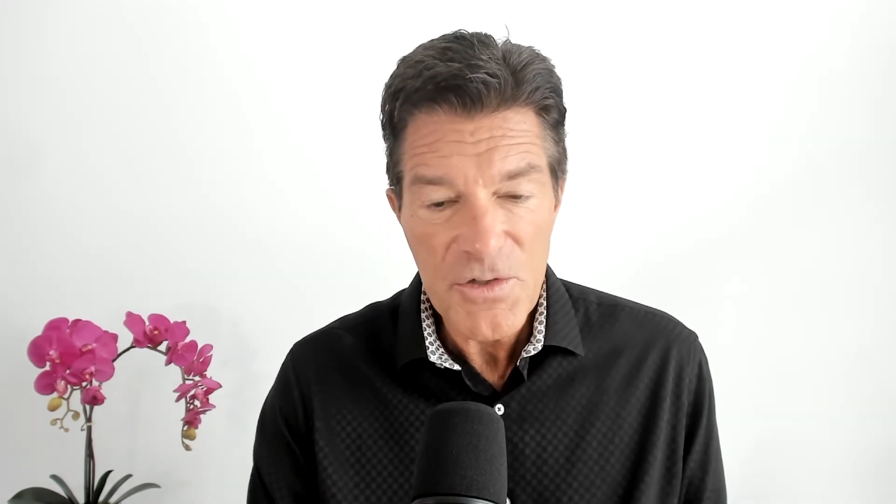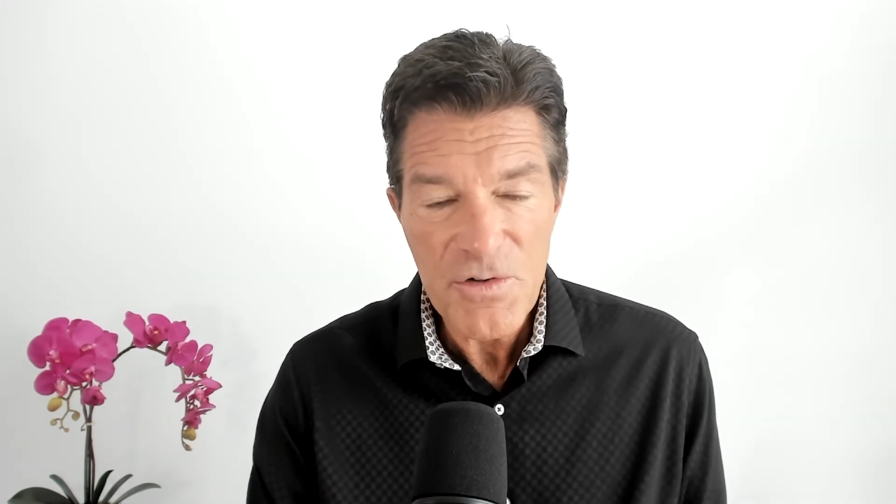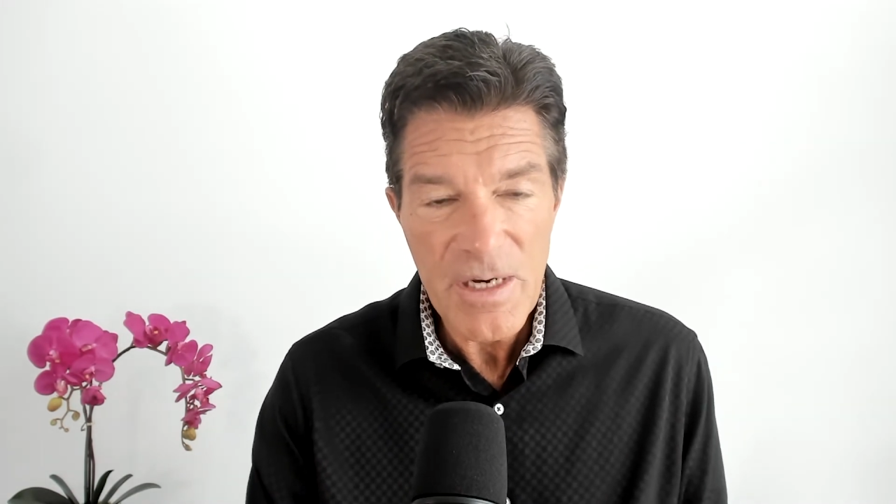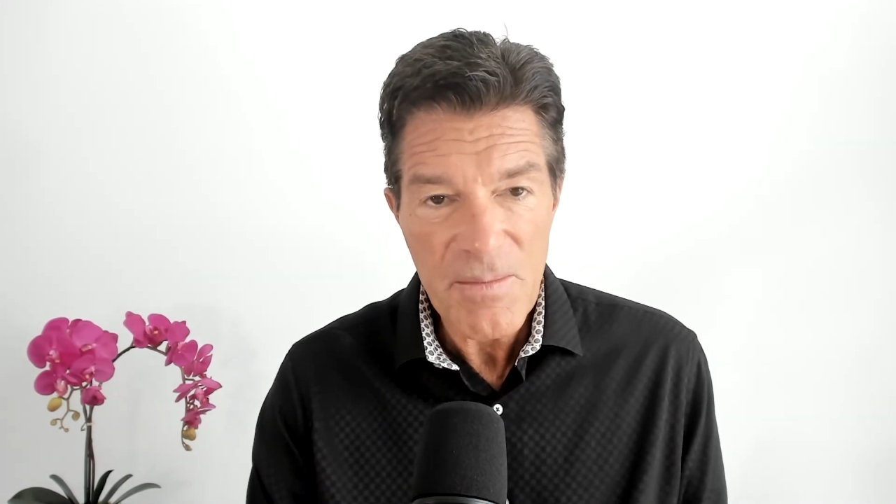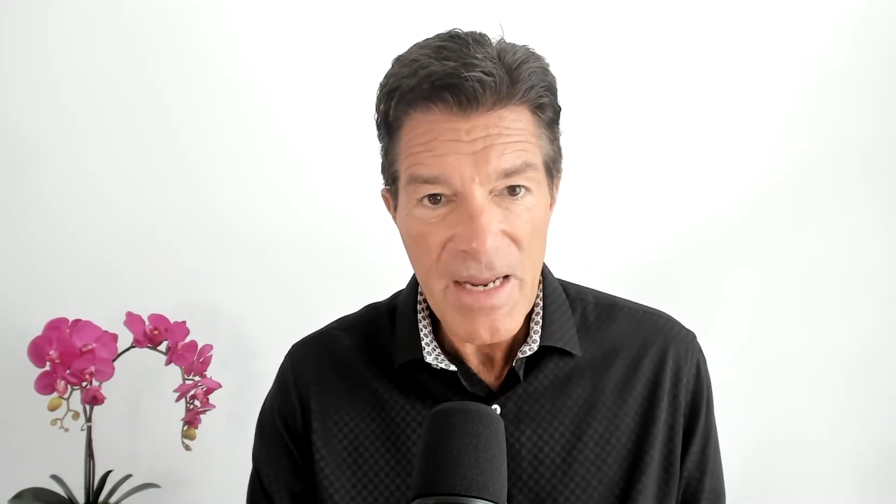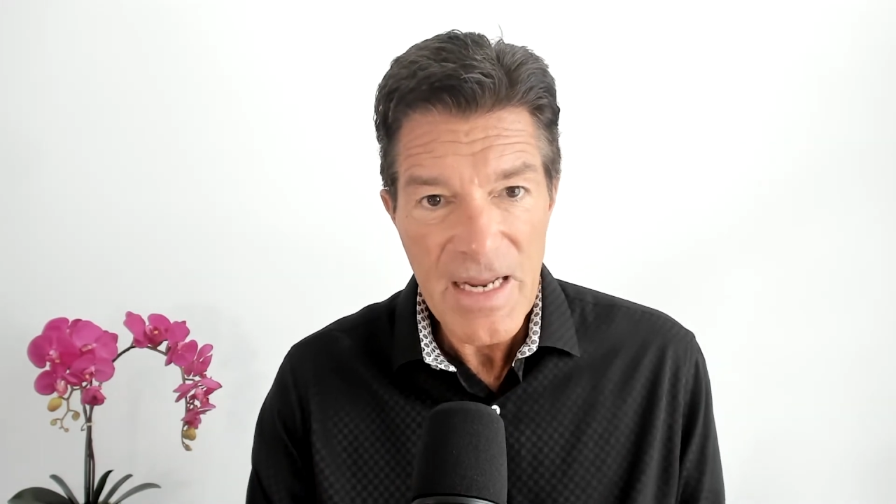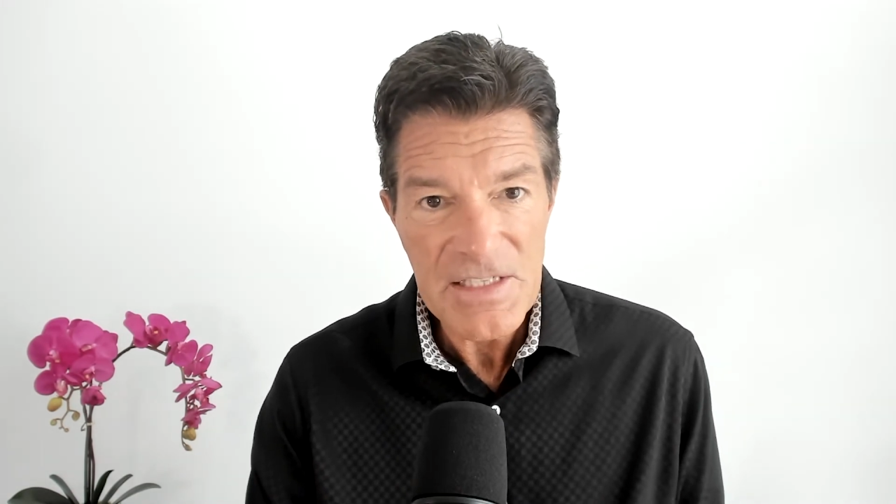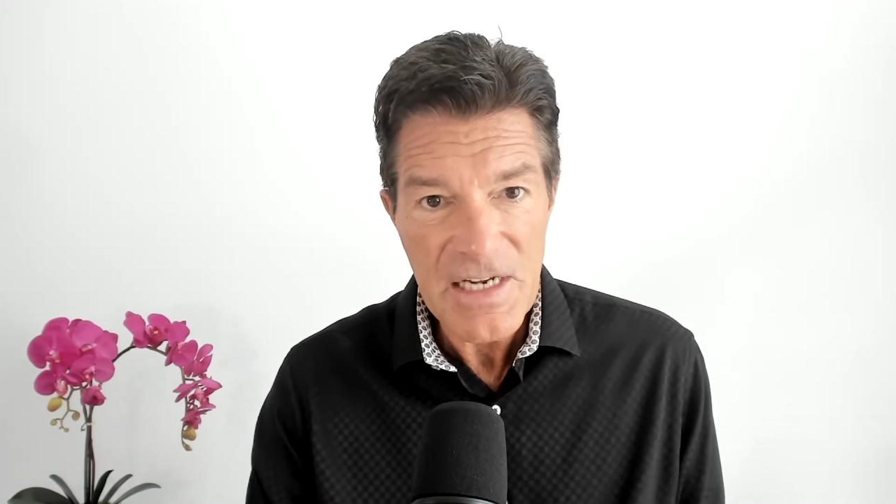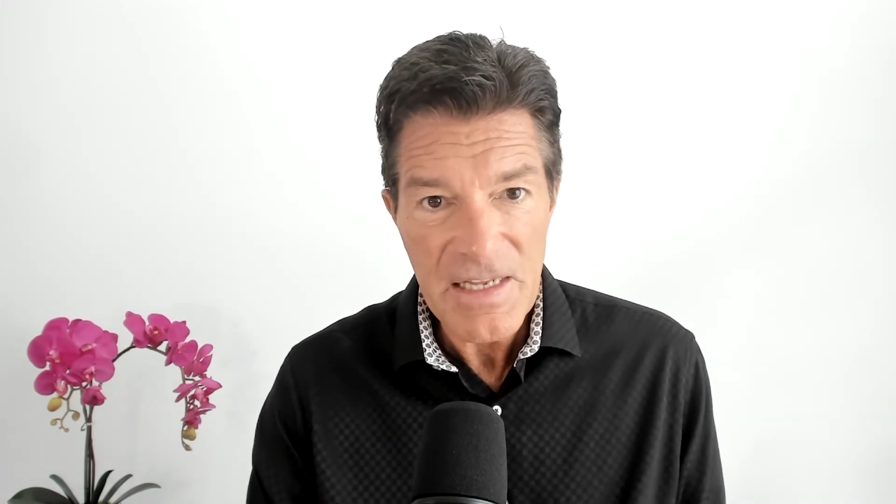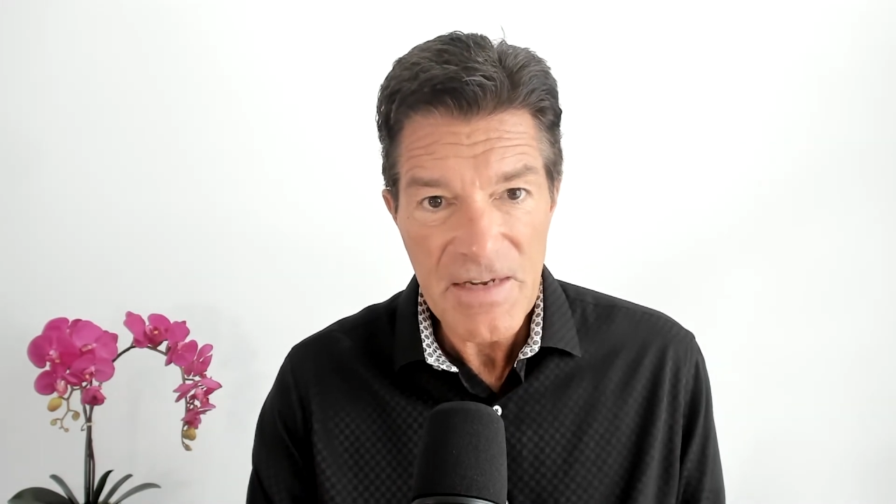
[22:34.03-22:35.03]
are trying to
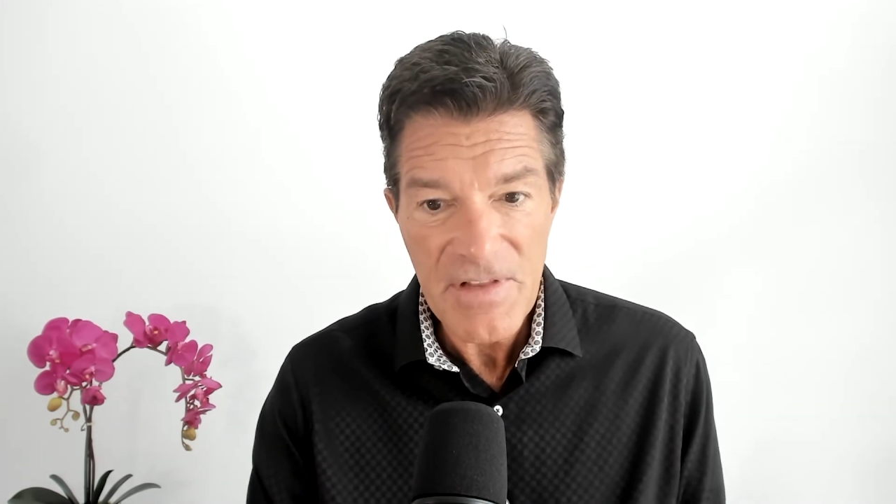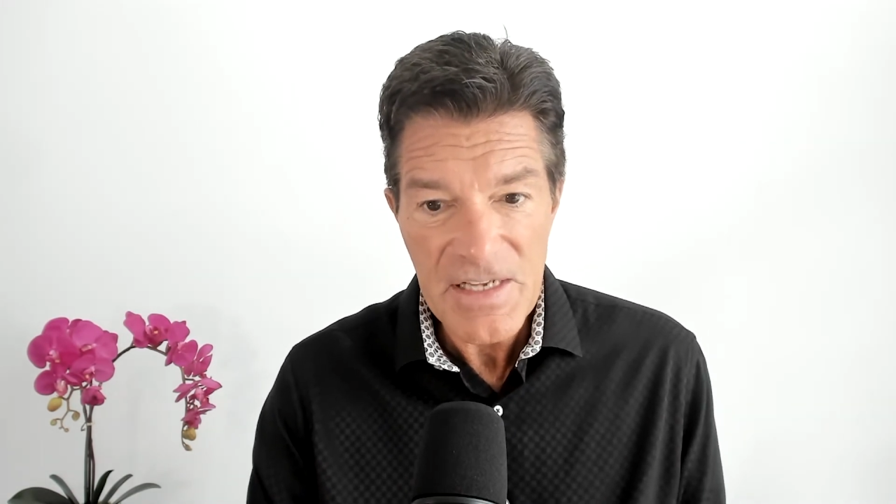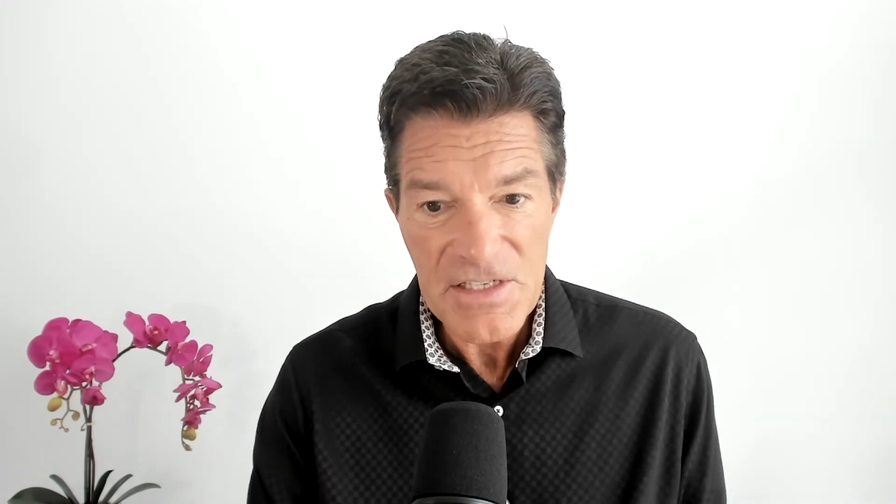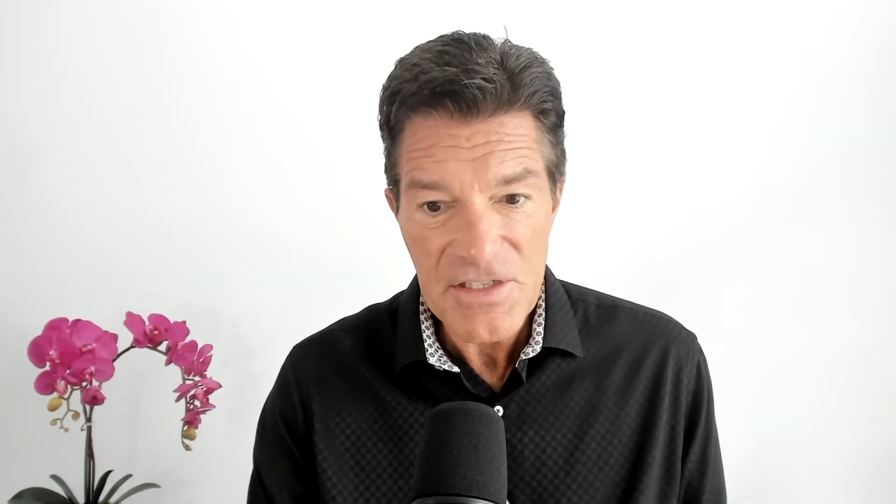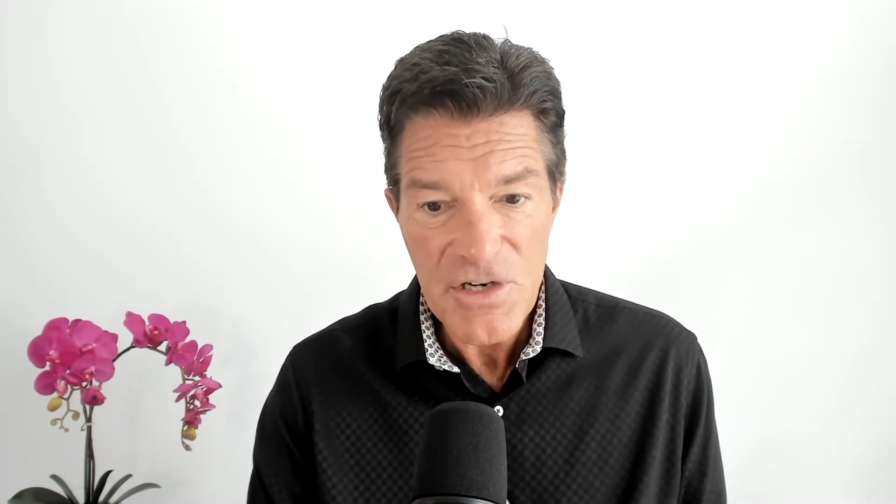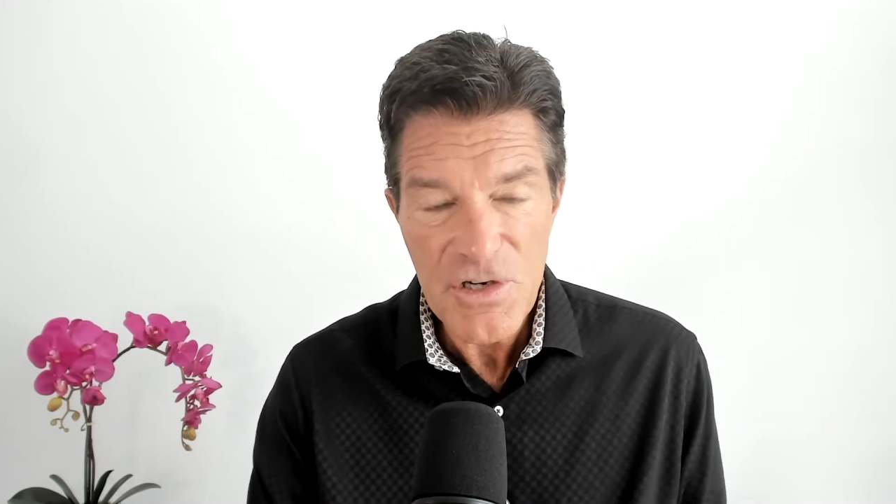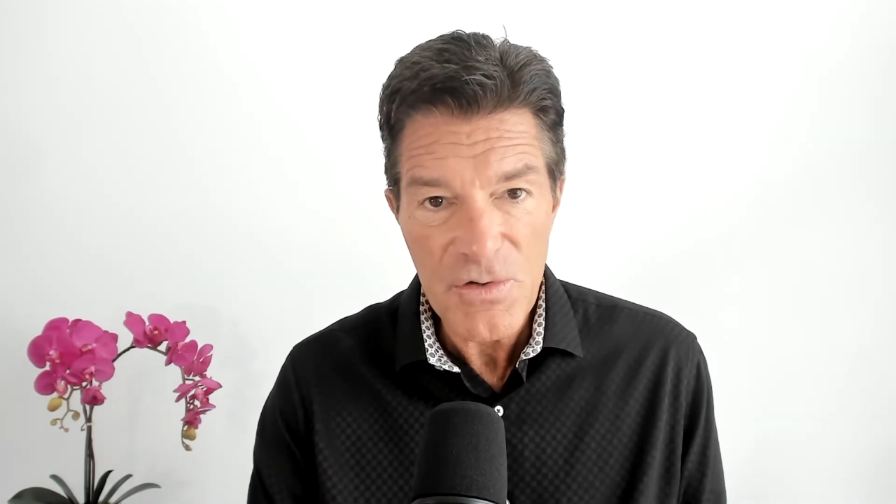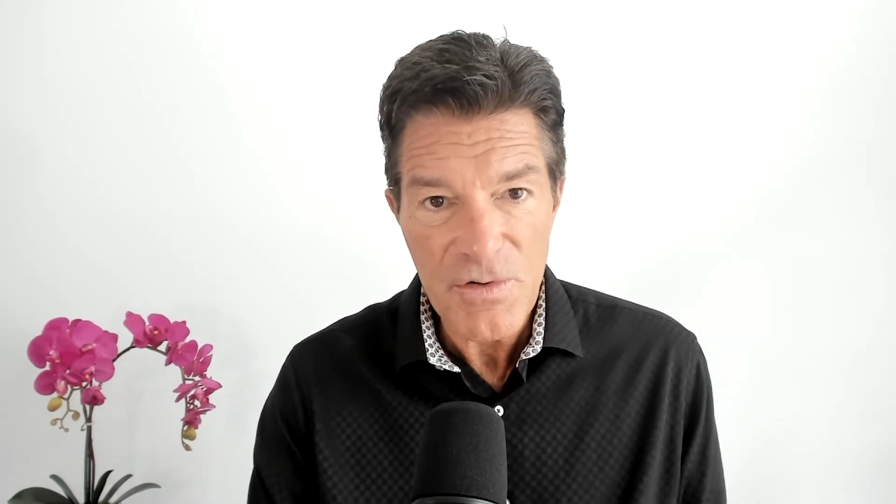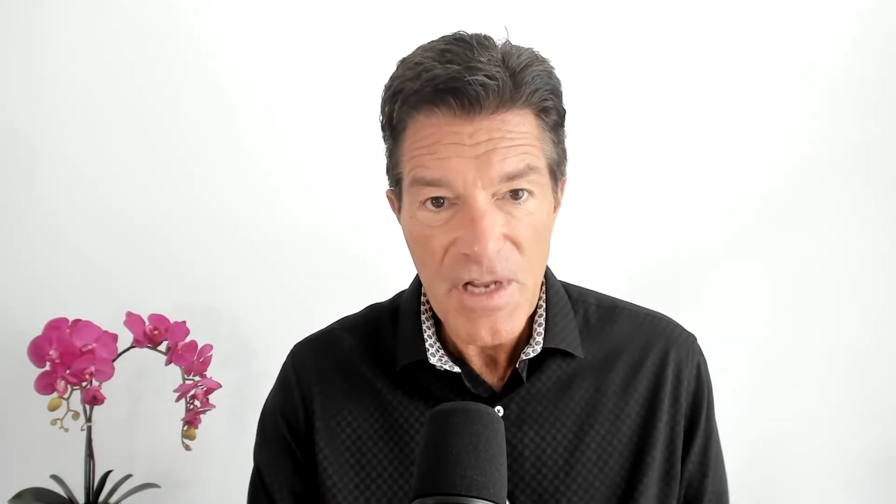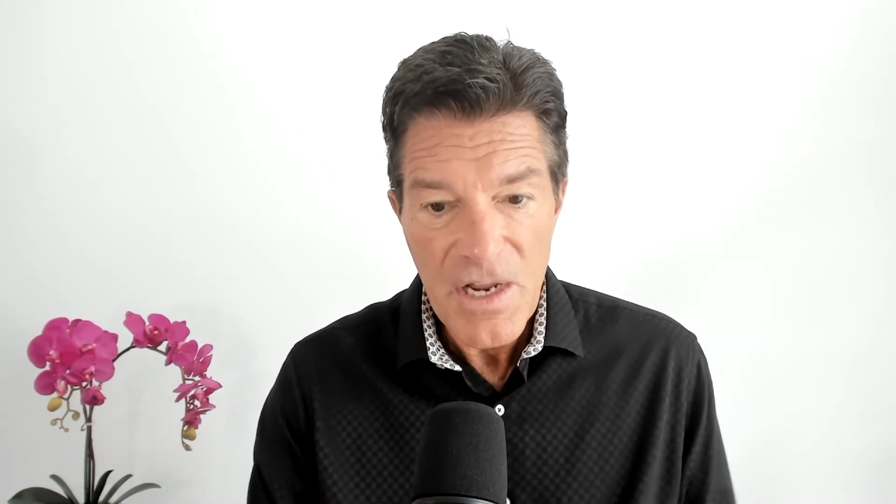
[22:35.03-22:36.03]
pass on life lessons to children,